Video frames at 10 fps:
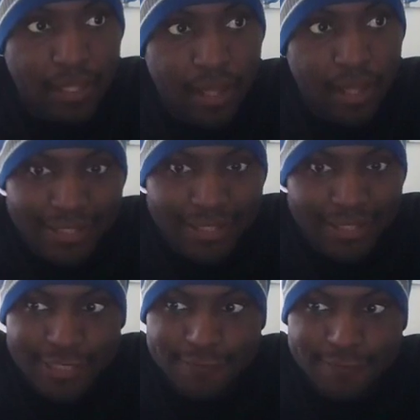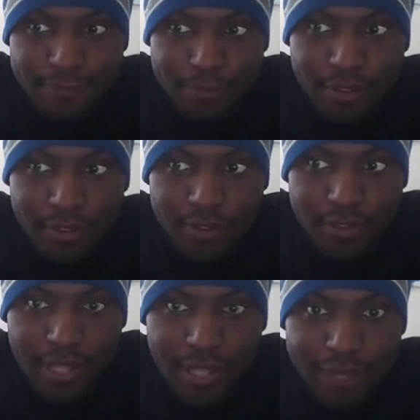College football,
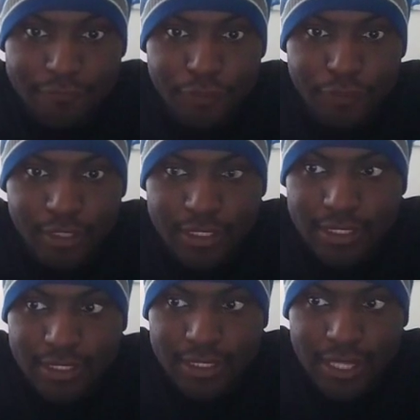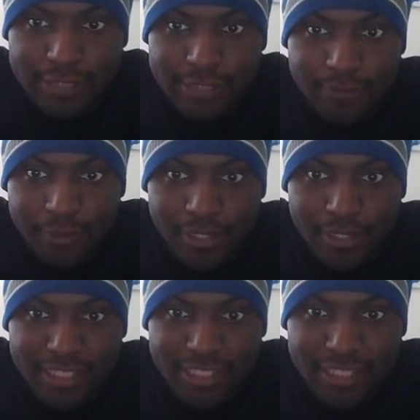if you're looking to get into college football,
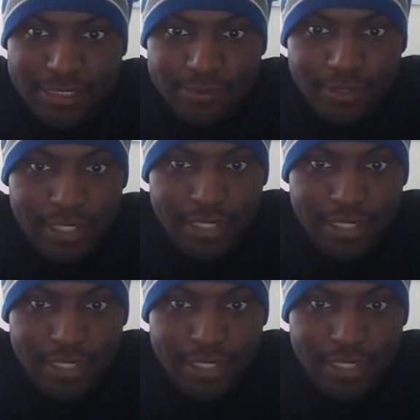college basketball,